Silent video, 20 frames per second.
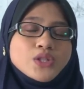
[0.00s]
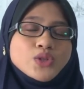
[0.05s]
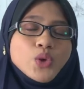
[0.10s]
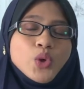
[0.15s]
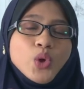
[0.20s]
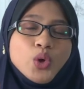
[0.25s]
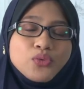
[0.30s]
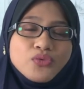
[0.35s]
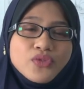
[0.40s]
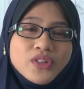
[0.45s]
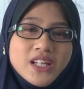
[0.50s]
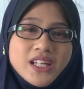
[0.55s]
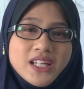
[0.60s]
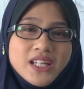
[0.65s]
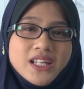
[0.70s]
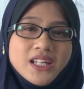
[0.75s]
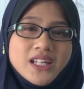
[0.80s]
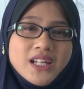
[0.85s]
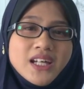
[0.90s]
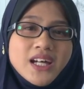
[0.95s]
So
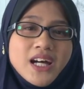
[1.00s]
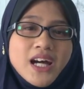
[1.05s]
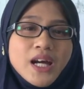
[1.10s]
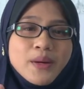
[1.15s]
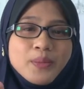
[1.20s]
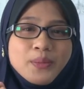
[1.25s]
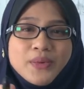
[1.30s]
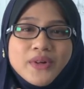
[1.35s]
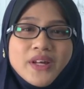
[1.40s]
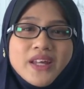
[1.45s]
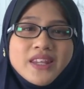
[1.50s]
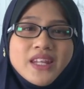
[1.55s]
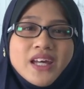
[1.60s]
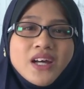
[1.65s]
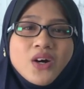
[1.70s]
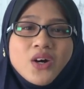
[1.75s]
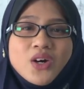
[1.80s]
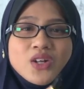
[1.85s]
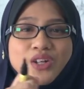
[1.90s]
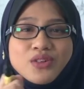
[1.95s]
hopefully, I pray
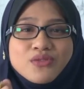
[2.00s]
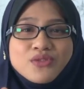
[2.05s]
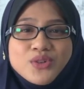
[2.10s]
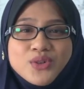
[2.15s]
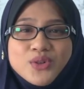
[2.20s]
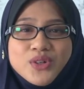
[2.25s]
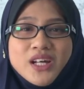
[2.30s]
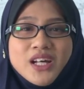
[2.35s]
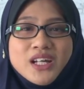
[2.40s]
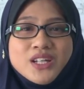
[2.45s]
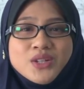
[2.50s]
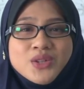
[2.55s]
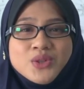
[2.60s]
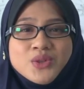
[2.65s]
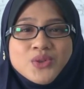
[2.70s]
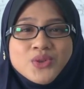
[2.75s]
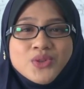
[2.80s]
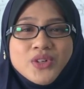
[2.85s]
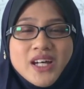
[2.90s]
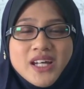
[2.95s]
that all of you can
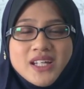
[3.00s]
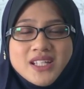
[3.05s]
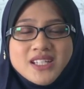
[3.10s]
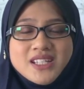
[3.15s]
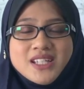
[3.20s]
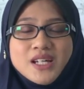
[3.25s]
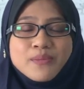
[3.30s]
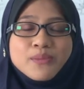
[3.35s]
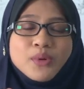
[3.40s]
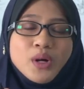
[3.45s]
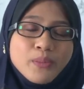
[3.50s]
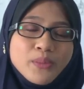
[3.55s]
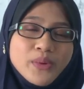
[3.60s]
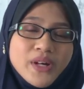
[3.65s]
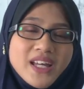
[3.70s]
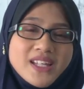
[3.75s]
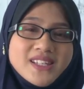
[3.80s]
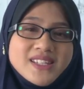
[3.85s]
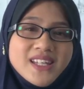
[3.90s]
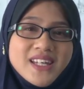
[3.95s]
write a proper
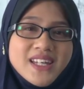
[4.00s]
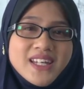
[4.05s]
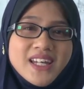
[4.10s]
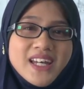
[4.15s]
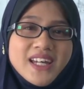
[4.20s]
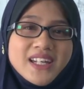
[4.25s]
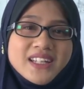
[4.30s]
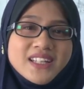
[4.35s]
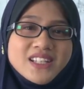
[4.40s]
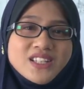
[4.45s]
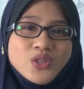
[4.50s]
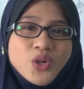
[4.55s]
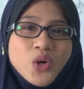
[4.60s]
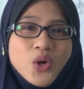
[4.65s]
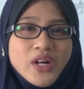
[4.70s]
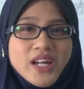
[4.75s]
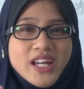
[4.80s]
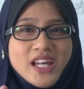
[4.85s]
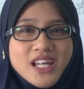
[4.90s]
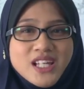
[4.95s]
essay and
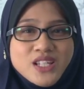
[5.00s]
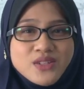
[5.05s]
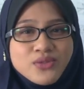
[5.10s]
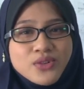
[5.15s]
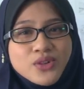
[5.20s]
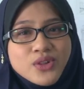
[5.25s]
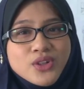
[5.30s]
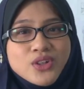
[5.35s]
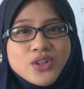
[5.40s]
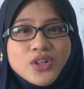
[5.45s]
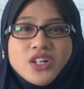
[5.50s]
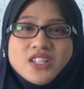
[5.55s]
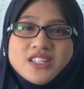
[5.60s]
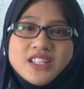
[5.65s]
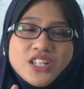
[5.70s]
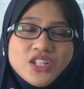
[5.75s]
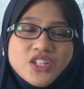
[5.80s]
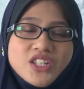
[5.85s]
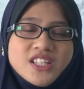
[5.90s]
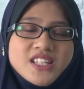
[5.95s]
score A's for your
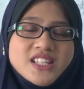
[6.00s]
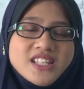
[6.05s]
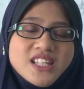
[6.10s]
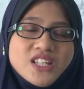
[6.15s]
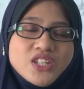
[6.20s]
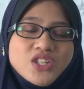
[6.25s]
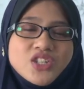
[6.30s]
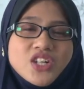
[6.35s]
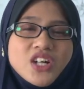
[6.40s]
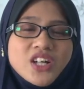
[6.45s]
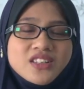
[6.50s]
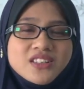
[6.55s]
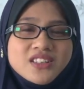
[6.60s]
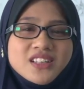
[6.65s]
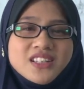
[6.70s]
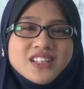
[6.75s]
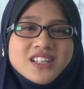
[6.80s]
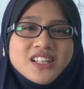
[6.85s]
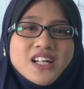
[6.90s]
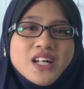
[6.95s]
section C,
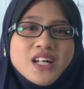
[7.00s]
insyaAllah.